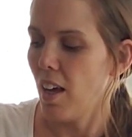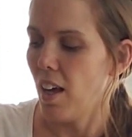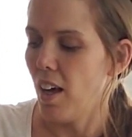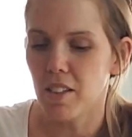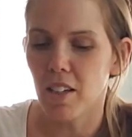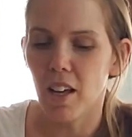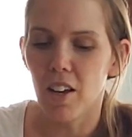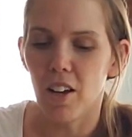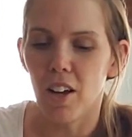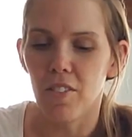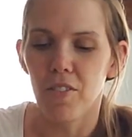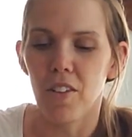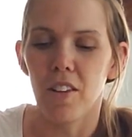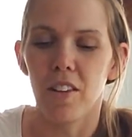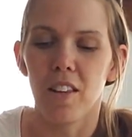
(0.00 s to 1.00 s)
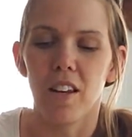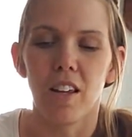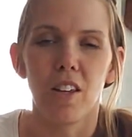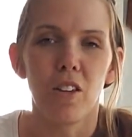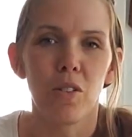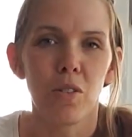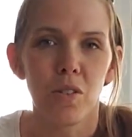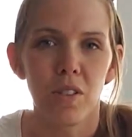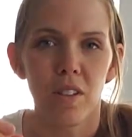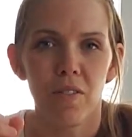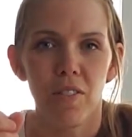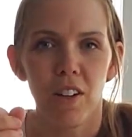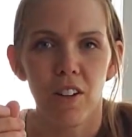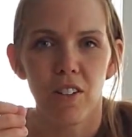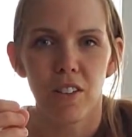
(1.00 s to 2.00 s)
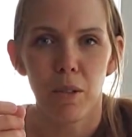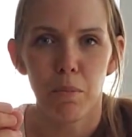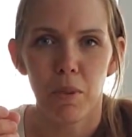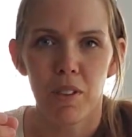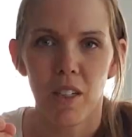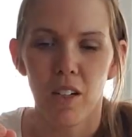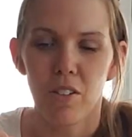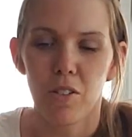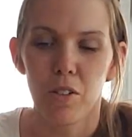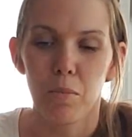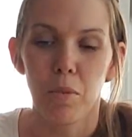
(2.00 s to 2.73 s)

It's not often that I use the fingertip protectors,